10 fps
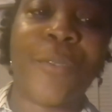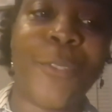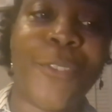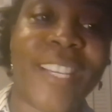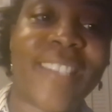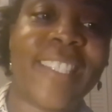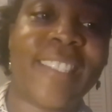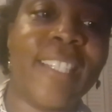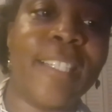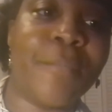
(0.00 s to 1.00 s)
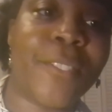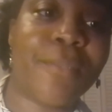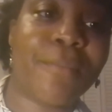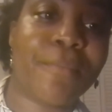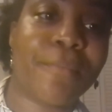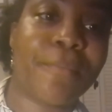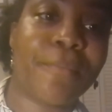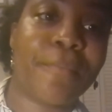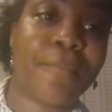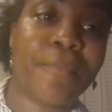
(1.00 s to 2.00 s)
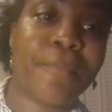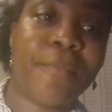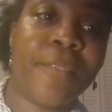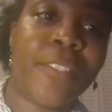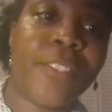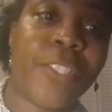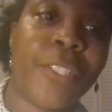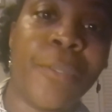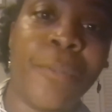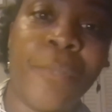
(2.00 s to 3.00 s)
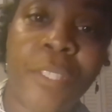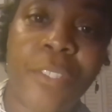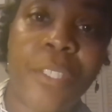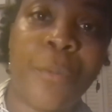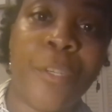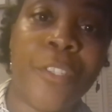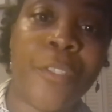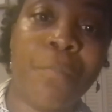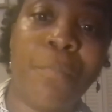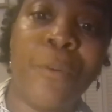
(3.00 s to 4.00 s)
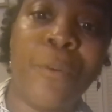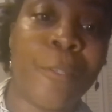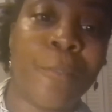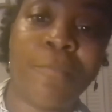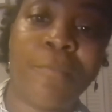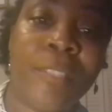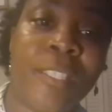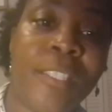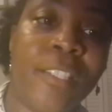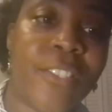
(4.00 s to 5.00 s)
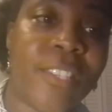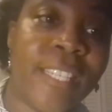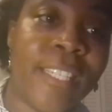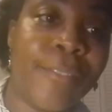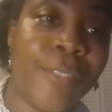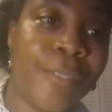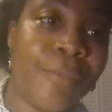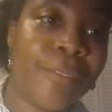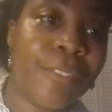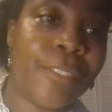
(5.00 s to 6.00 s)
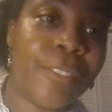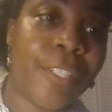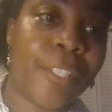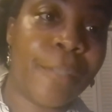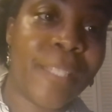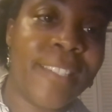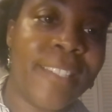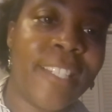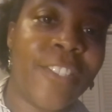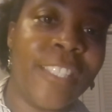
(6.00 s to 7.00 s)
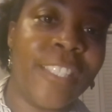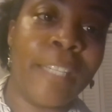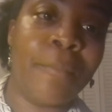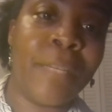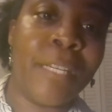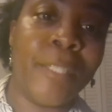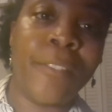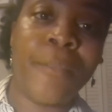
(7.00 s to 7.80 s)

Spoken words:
through drastic times. She was born enslaved on a plantation in Alabama.